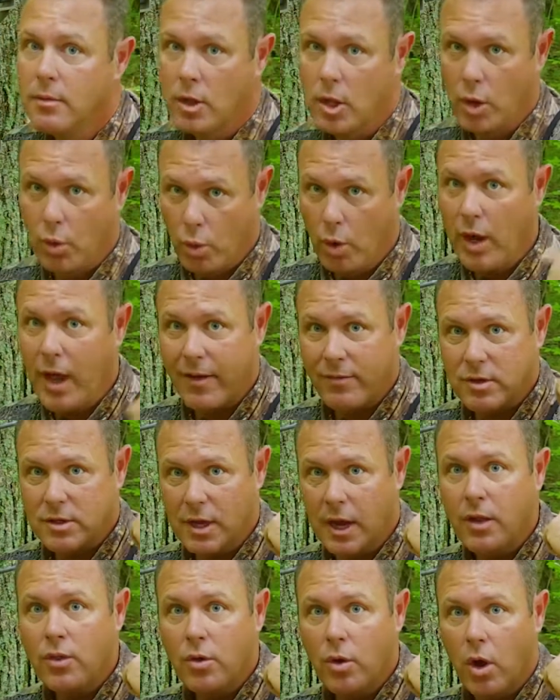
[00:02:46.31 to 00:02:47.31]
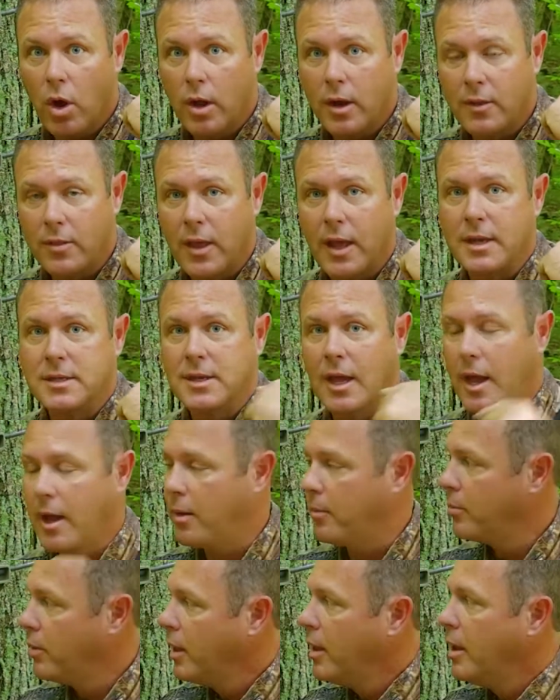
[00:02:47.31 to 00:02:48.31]
You will have a tether on at that
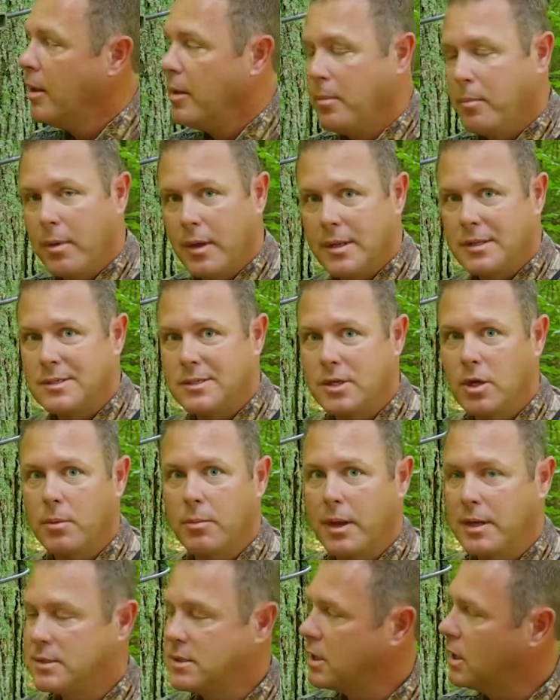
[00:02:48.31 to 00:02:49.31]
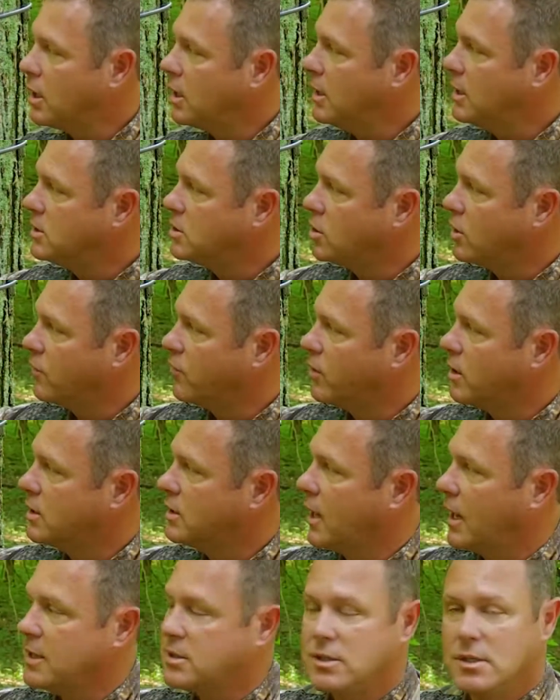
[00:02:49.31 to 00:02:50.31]
time, but it still makes it a little easier if you
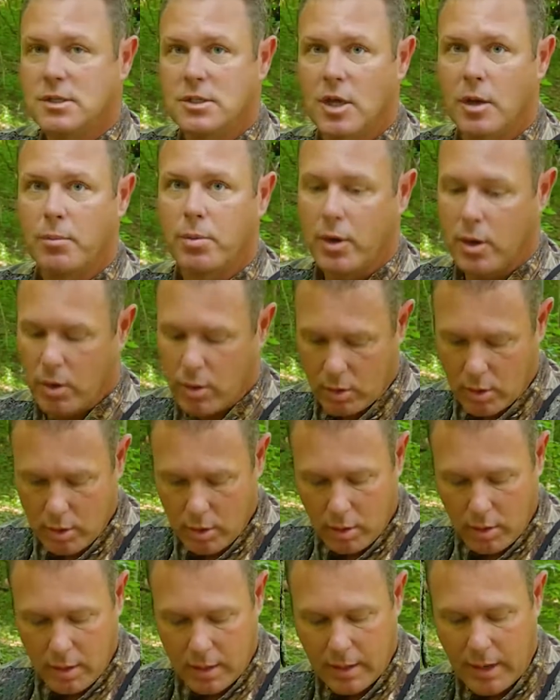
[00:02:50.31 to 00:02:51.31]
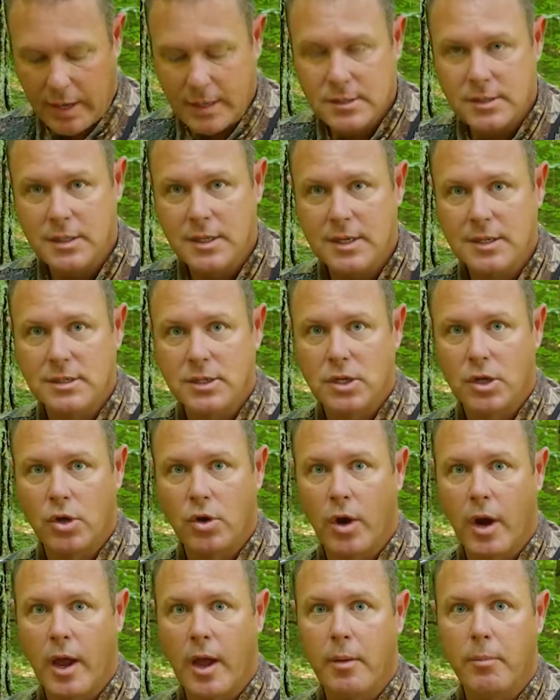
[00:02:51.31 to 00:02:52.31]
attach this up here, nice and easy to
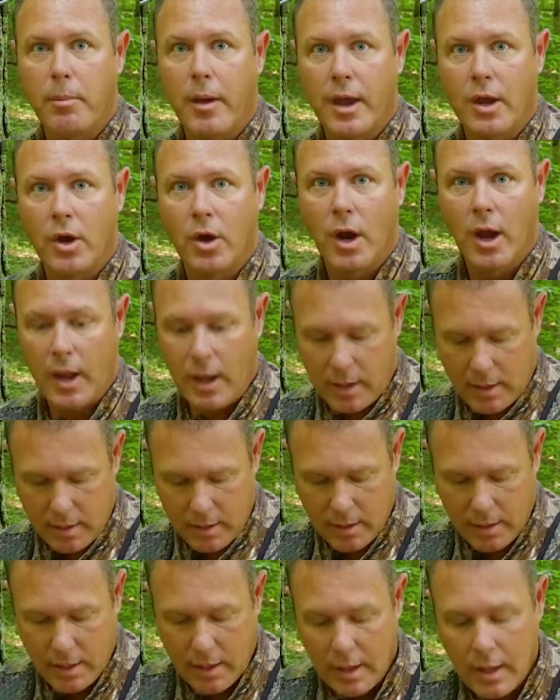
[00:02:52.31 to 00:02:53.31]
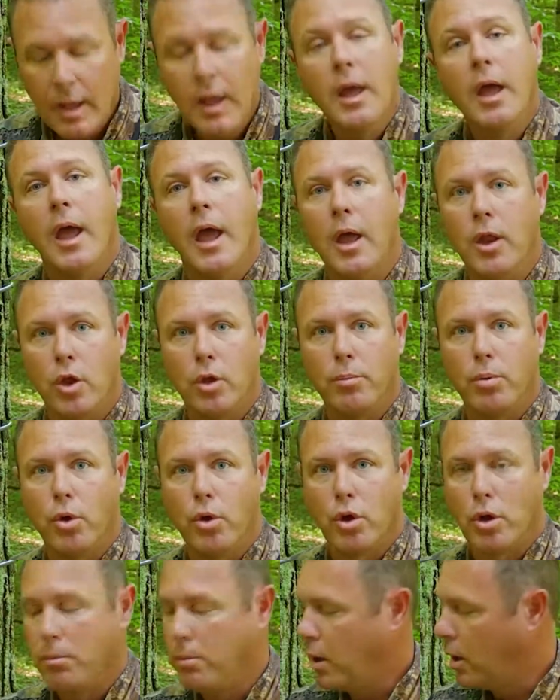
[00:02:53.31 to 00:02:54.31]
grab by your hand, and you can pull
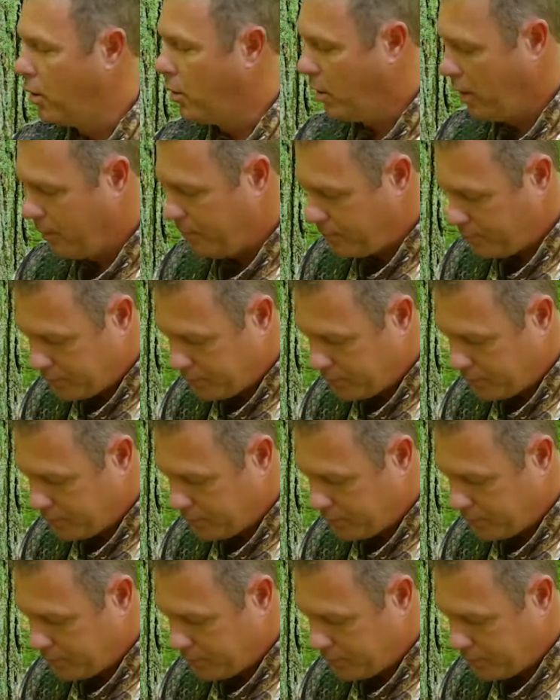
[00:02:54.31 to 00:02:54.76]
your bow up.